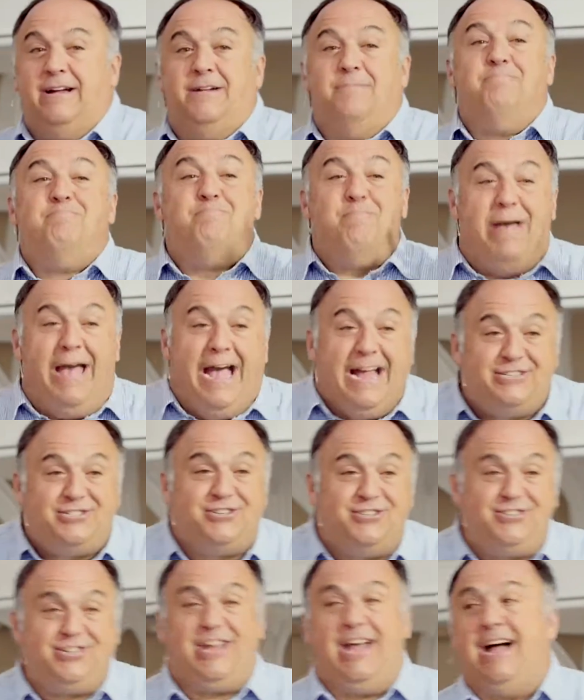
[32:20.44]

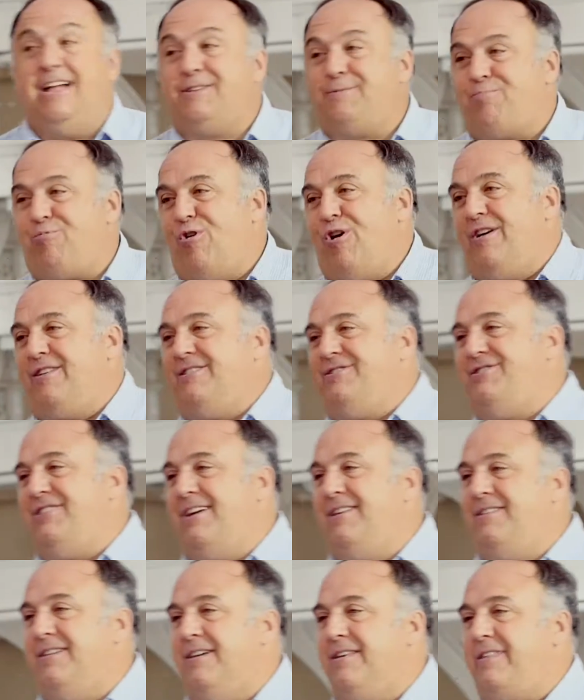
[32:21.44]
matches God's broad
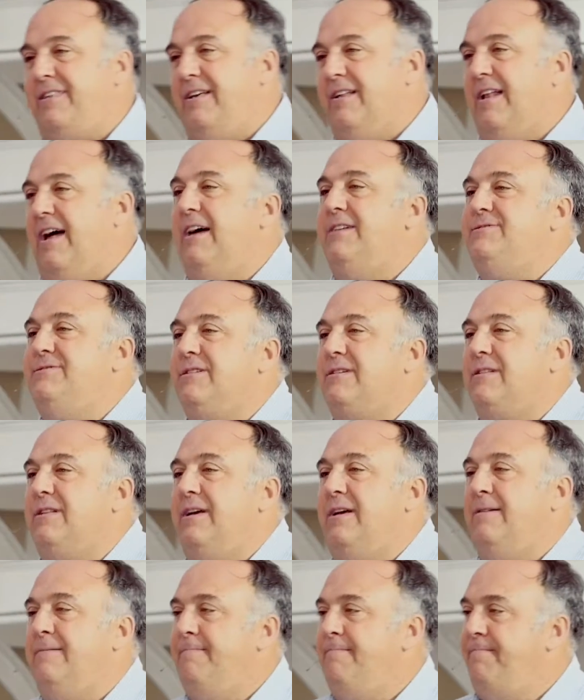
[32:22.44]
agenda theologically.
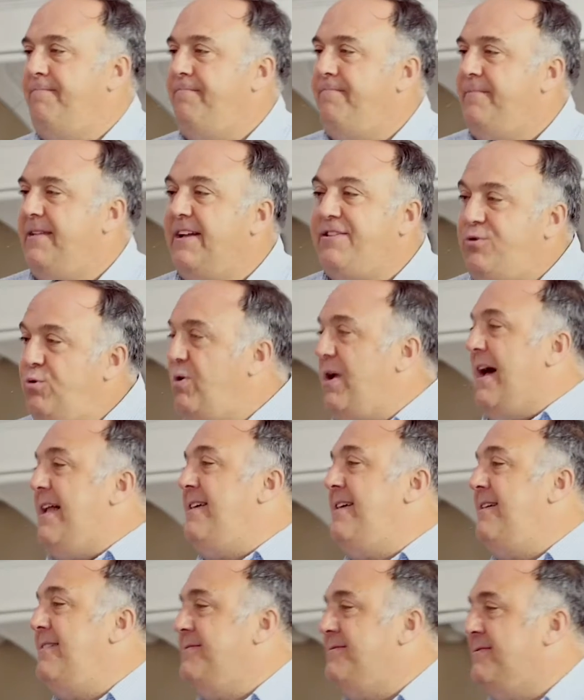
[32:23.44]
That's who God
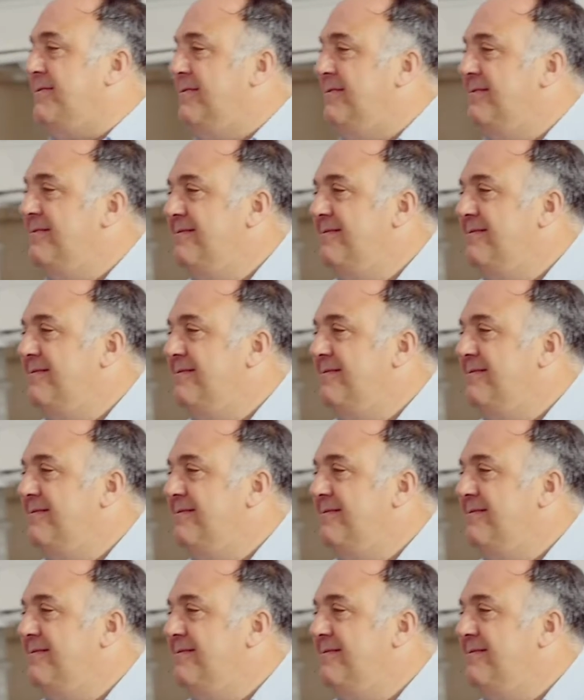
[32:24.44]
is.